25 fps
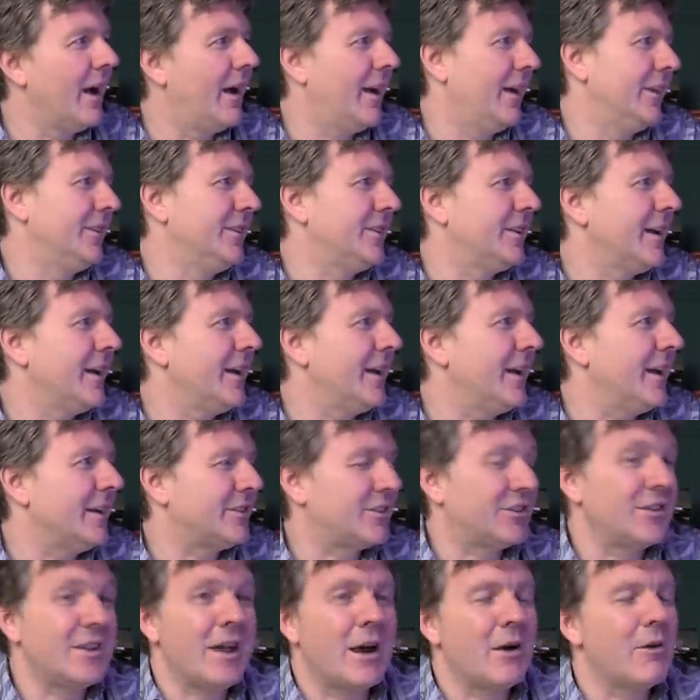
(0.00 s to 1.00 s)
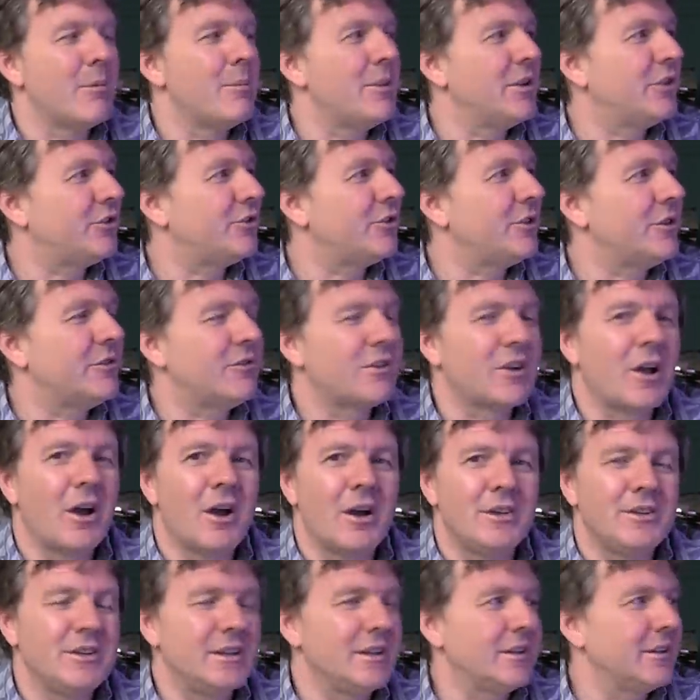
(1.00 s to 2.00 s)
and uh, it's now a mystery
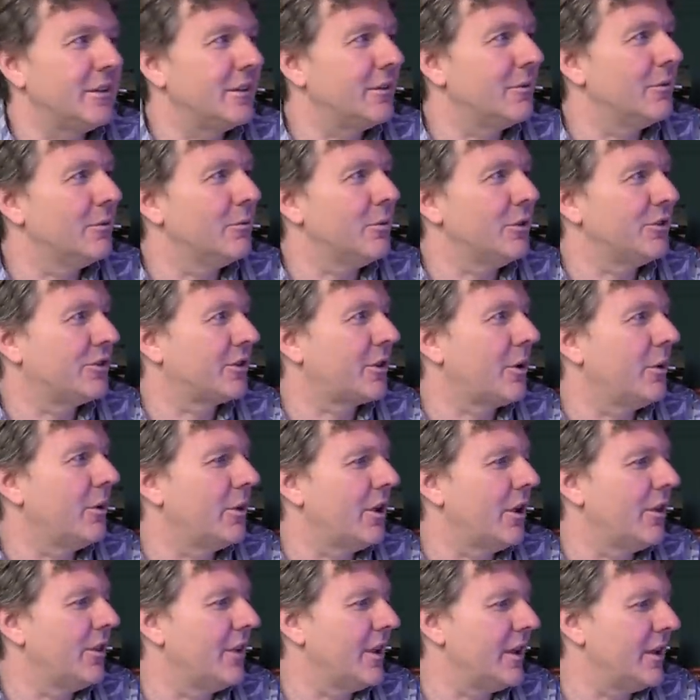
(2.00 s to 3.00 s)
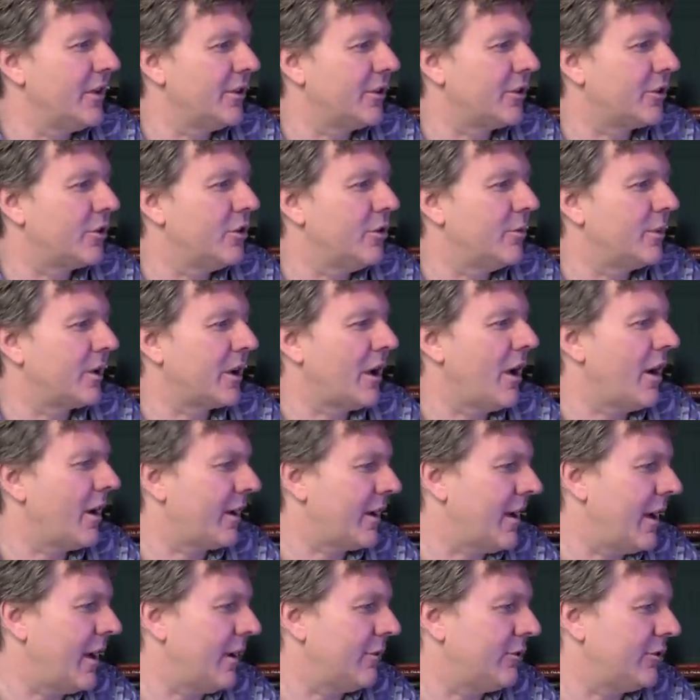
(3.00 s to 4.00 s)
regarding what's going on there at the Kubrick
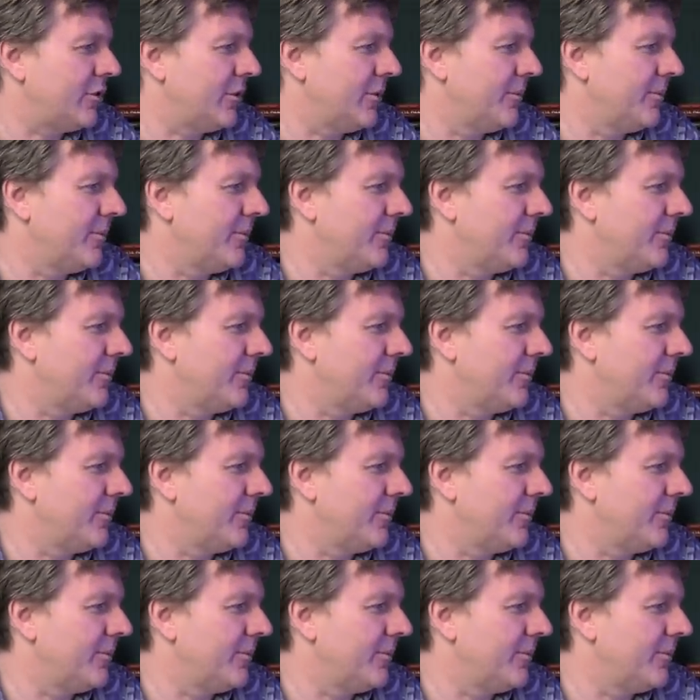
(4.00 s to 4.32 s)
archives.